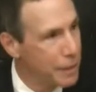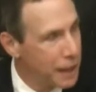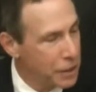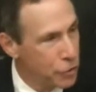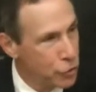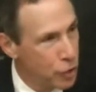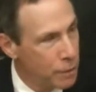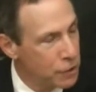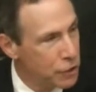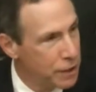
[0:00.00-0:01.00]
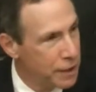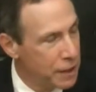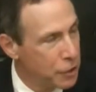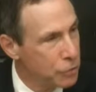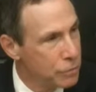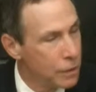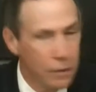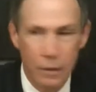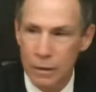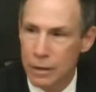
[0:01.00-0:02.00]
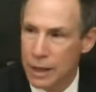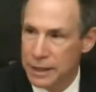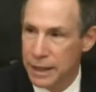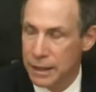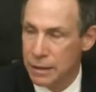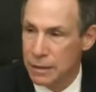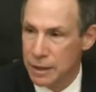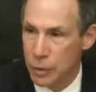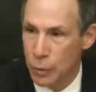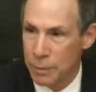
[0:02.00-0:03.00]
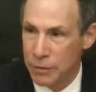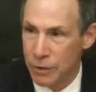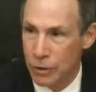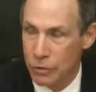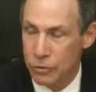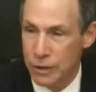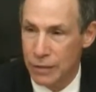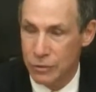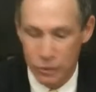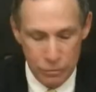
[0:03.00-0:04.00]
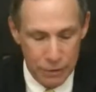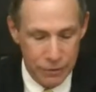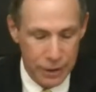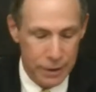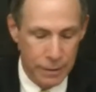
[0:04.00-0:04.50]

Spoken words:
Thank you so much, and thank you again, League of Women Voters. You guys are terrific.